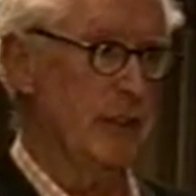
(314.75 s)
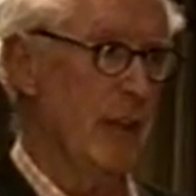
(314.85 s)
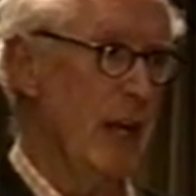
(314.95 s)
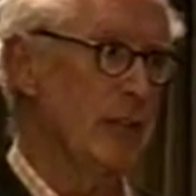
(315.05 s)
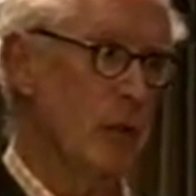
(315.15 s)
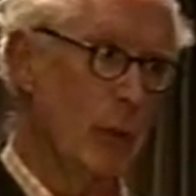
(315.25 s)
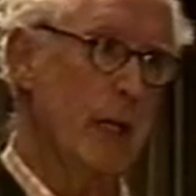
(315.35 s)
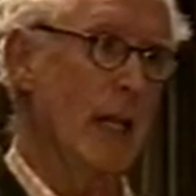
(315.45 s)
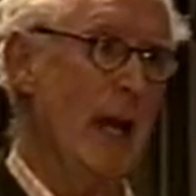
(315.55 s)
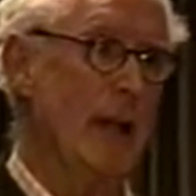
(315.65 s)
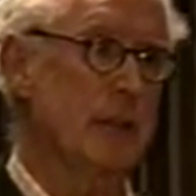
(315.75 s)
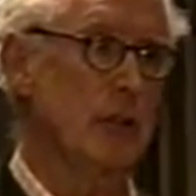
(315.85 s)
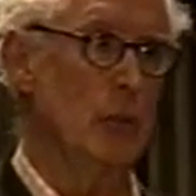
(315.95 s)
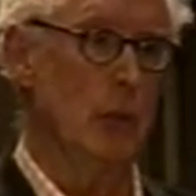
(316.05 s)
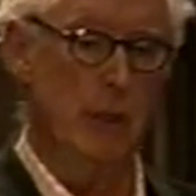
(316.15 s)
that, so we allow
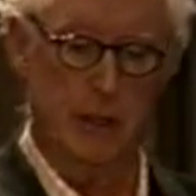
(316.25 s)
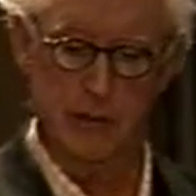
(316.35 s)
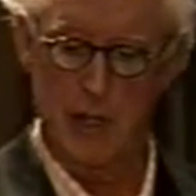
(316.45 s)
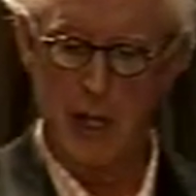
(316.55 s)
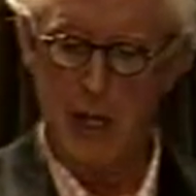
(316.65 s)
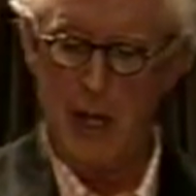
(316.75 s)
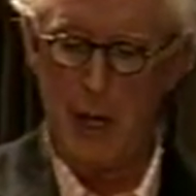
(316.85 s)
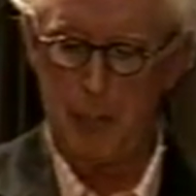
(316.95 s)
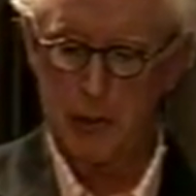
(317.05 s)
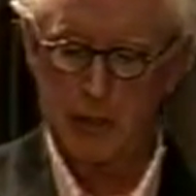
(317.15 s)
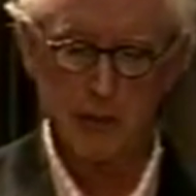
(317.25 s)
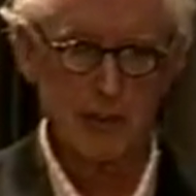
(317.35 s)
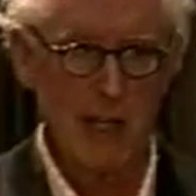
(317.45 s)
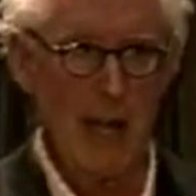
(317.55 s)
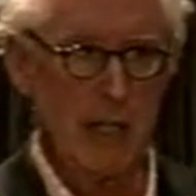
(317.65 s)
2 weeks. I put this
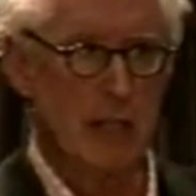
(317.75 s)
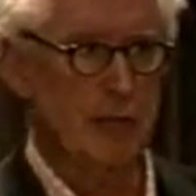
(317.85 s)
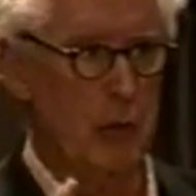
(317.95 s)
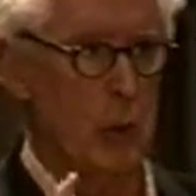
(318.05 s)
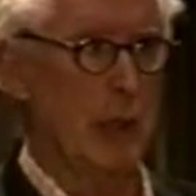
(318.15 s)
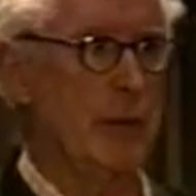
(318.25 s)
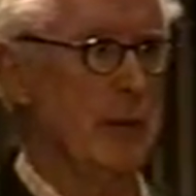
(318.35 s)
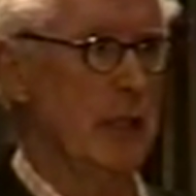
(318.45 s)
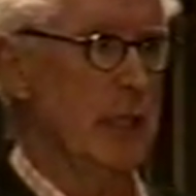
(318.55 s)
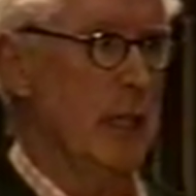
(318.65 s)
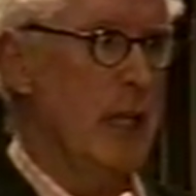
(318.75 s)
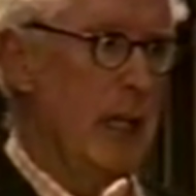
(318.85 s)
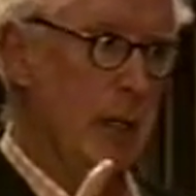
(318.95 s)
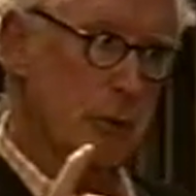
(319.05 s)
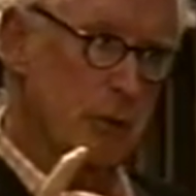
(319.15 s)
slide in for one thing,
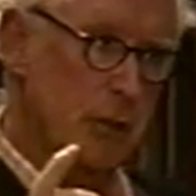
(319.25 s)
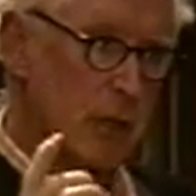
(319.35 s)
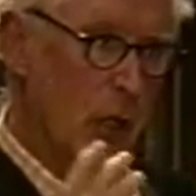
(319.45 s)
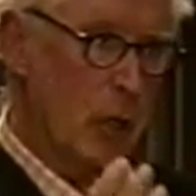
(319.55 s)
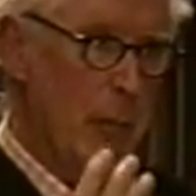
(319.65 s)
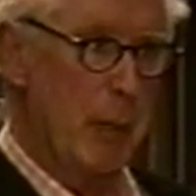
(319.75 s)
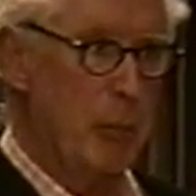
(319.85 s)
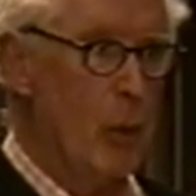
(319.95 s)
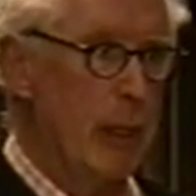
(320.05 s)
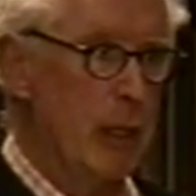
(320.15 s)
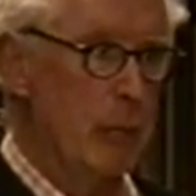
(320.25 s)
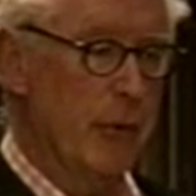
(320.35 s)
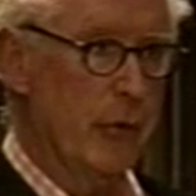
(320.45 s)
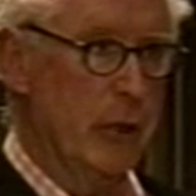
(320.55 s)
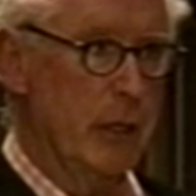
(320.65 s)
and it was to talk about point number
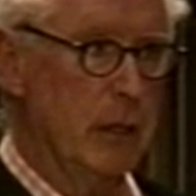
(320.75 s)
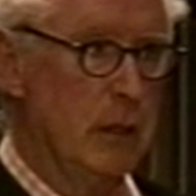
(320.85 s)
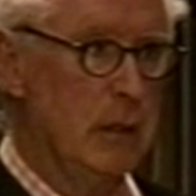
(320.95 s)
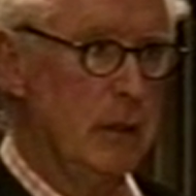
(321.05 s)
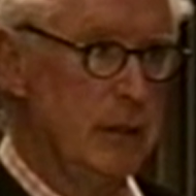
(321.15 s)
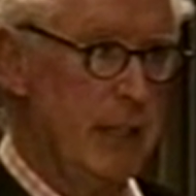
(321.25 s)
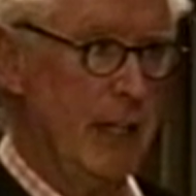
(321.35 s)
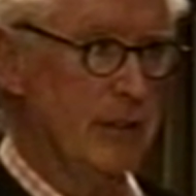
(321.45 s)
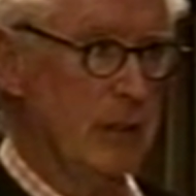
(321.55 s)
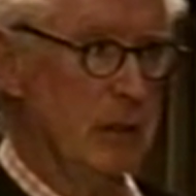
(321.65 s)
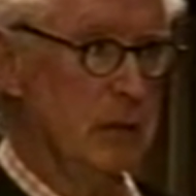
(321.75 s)
3, testing.